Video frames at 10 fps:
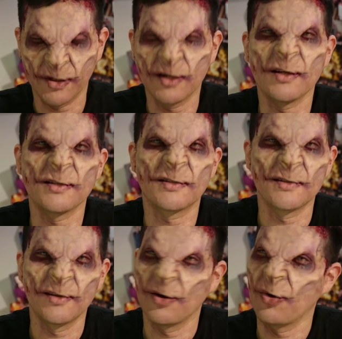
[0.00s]
because
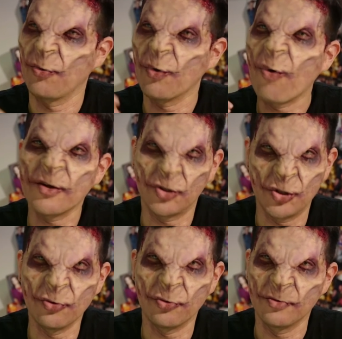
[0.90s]
we want
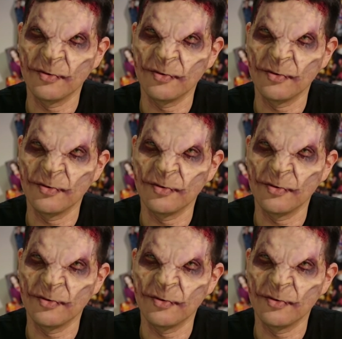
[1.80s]
you